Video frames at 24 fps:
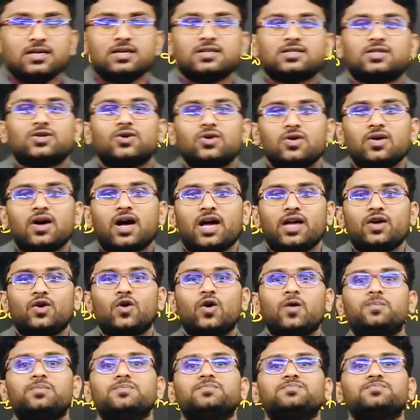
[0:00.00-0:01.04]
So I
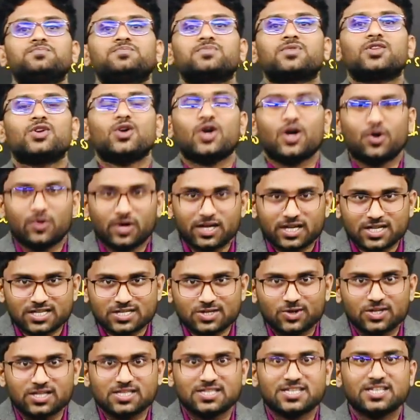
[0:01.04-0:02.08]
hope you have
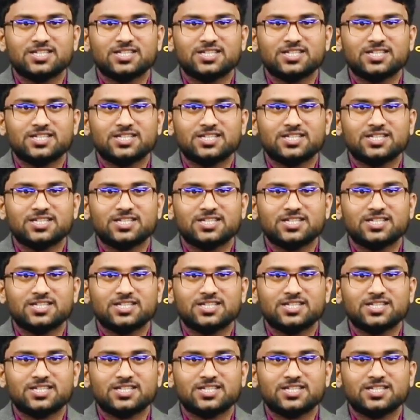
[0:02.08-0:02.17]
understood this